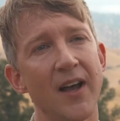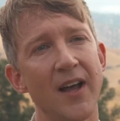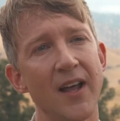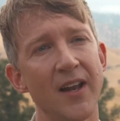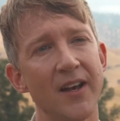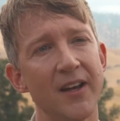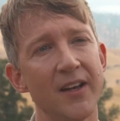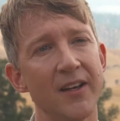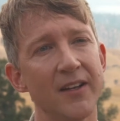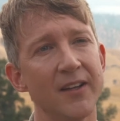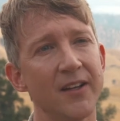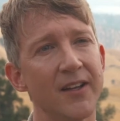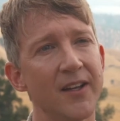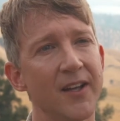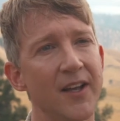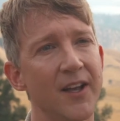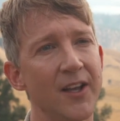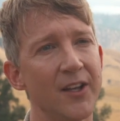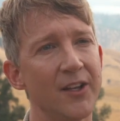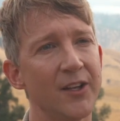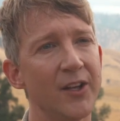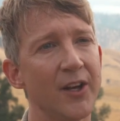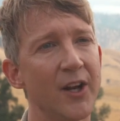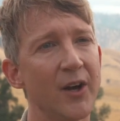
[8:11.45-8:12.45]
And,
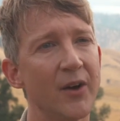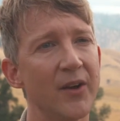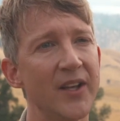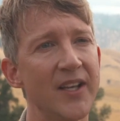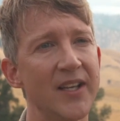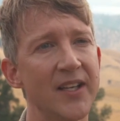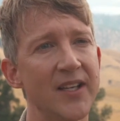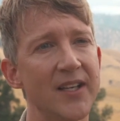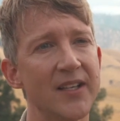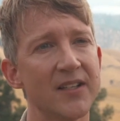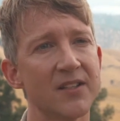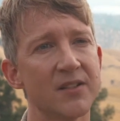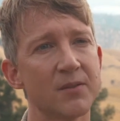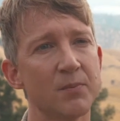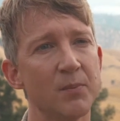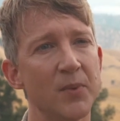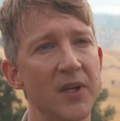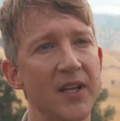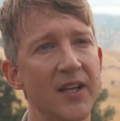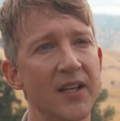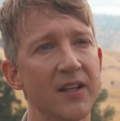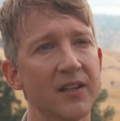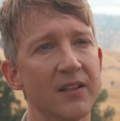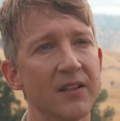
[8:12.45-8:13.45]
you know, he has
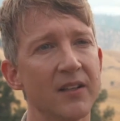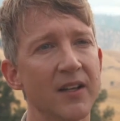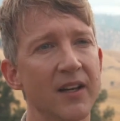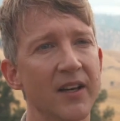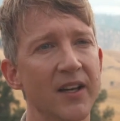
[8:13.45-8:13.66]
been